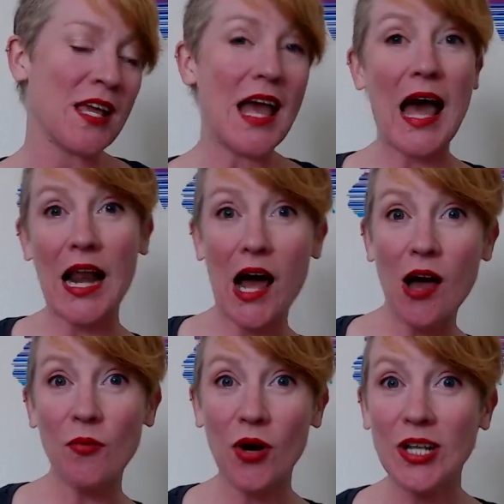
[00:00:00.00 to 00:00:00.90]
And I
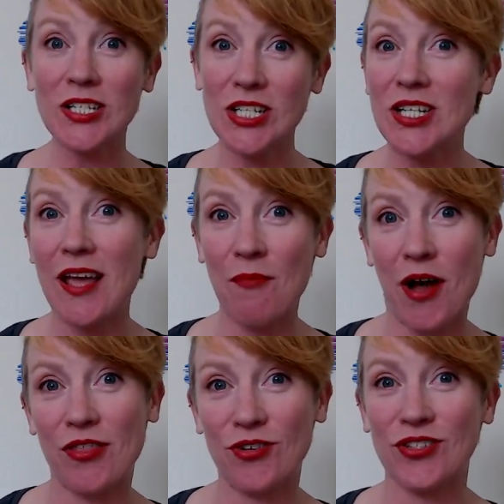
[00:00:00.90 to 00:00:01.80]
wanted to share my
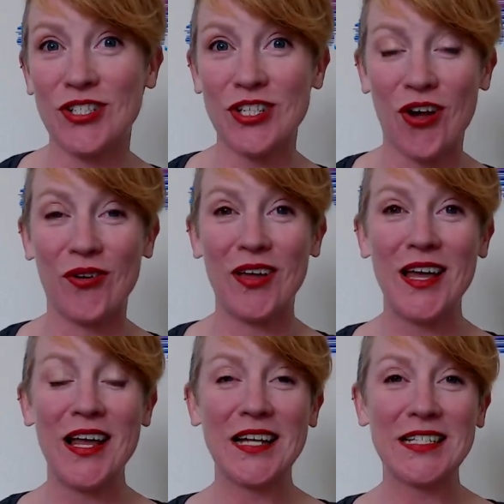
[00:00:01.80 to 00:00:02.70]
thoughts. So
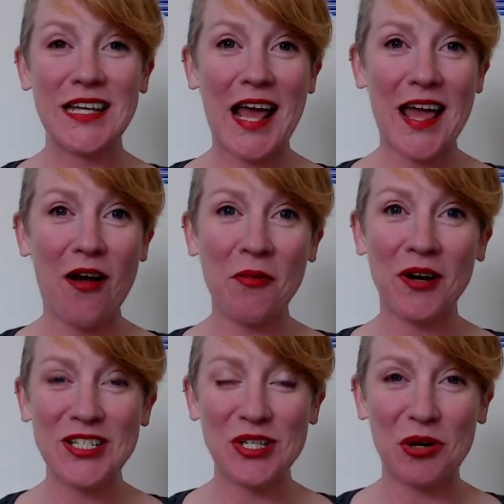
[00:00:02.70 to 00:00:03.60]
today I wanted
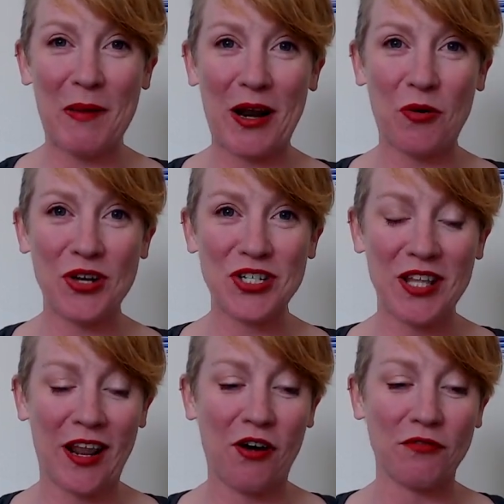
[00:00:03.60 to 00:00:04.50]
to talk about a question that
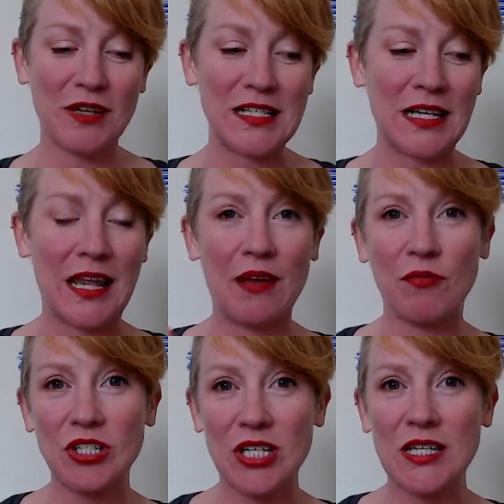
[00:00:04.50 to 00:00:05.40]
I got recently,
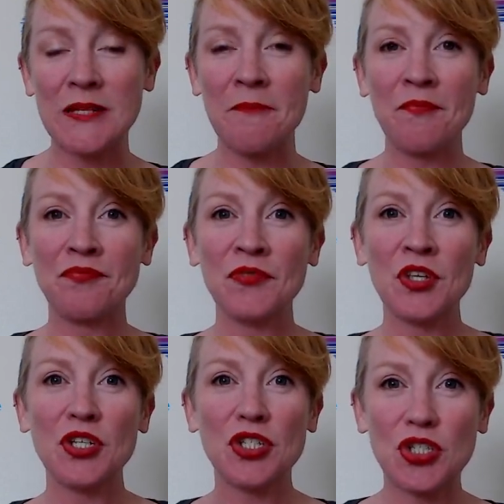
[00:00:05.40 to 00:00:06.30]
which is,
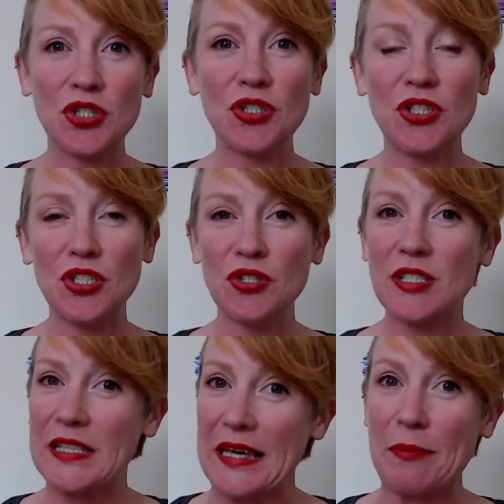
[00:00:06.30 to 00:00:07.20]
should you
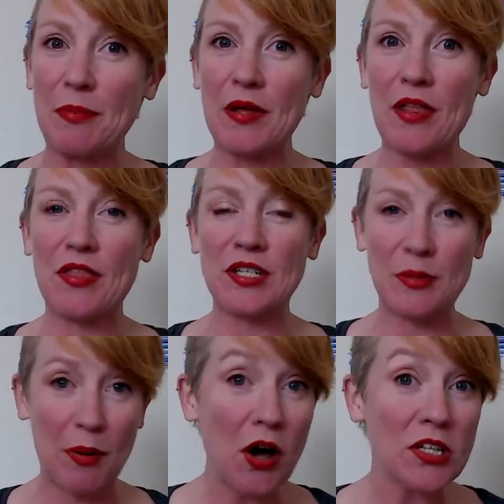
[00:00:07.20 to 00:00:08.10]
skip the
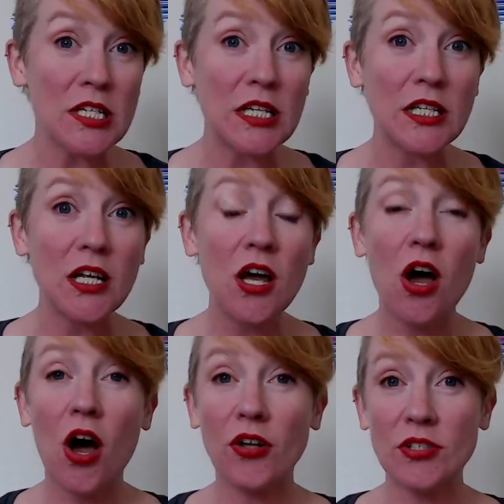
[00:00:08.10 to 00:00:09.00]
deposit
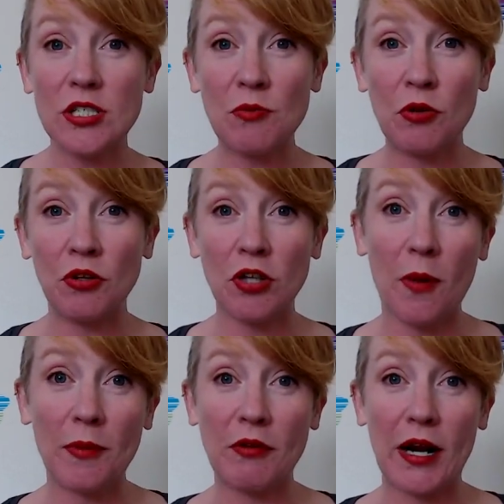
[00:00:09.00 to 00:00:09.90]
on small
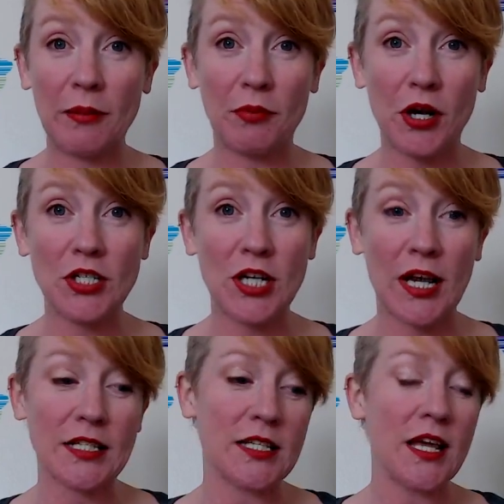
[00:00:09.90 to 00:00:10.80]
copywriting
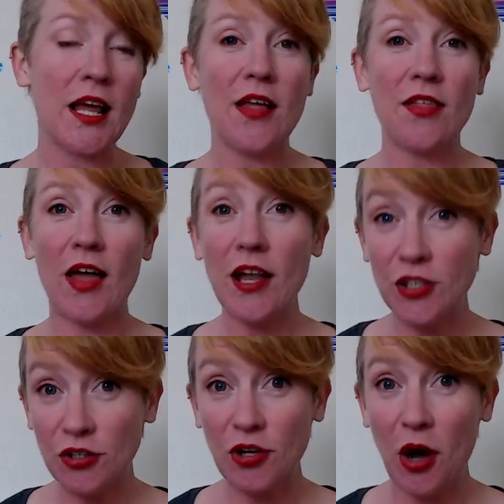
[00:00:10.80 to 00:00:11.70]
projects? A
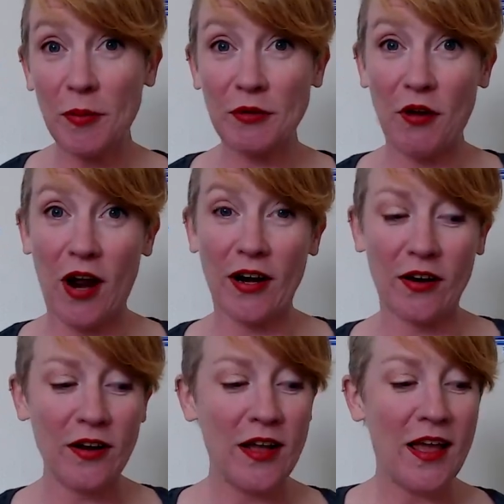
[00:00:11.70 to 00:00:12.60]
new copywriter
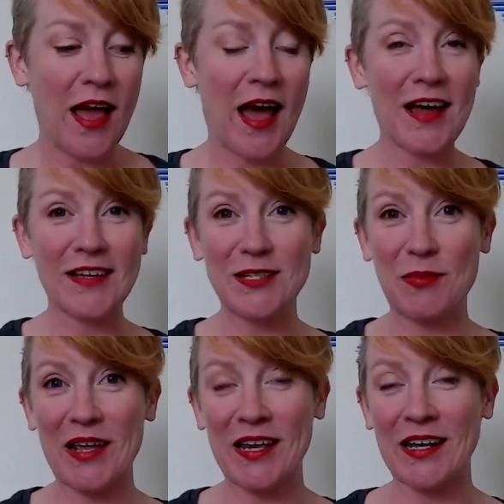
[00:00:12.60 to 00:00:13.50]
has
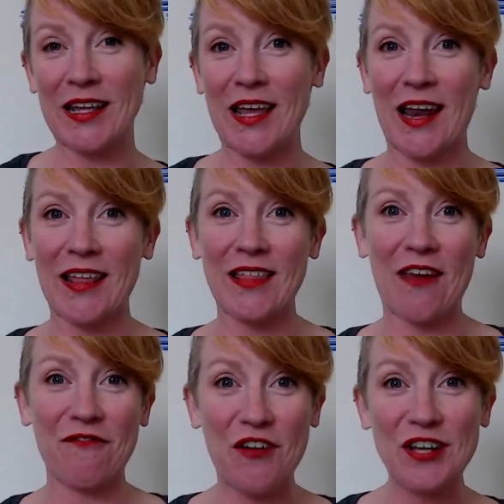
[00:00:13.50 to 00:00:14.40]
been getting their
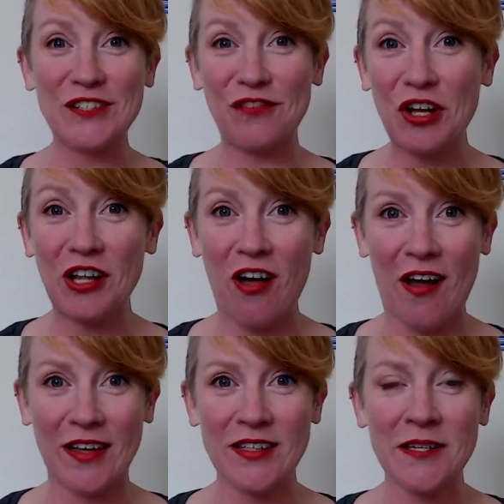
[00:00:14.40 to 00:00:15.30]
first few
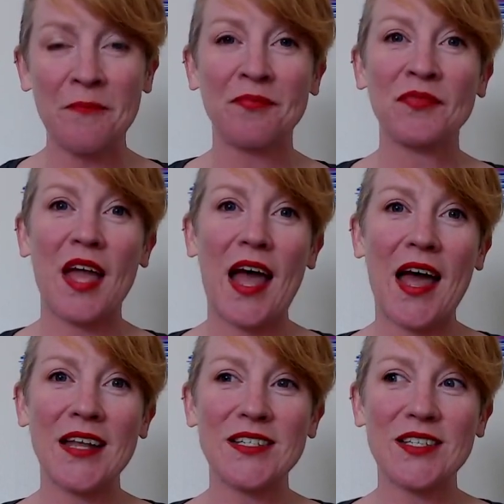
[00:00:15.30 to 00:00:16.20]
clients
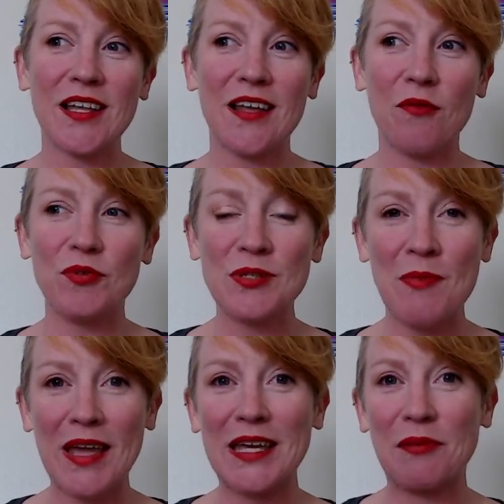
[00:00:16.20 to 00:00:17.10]
and was
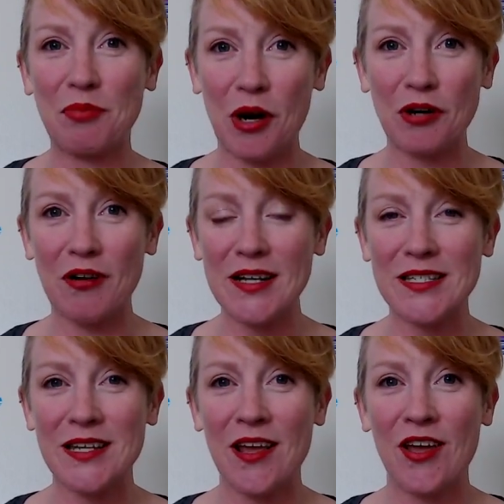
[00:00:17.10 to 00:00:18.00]
making progress
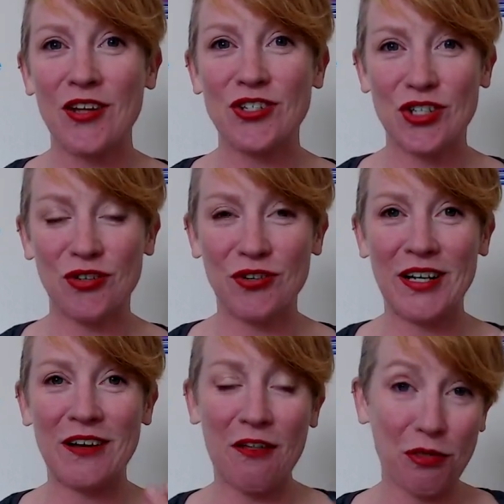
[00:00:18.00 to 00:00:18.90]

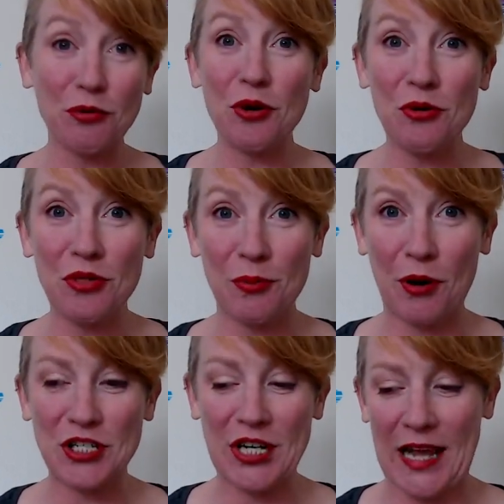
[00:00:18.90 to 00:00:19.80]
through the
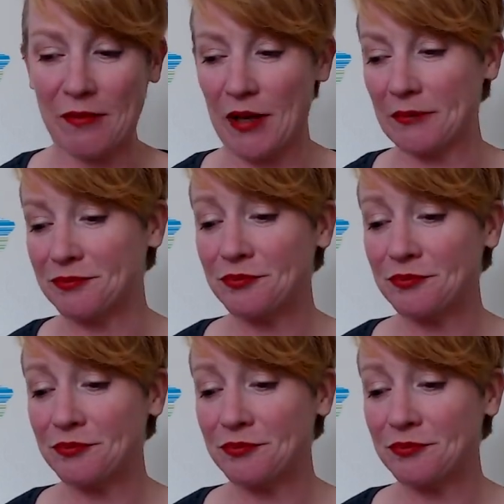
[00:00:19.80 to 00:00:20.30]
project admin.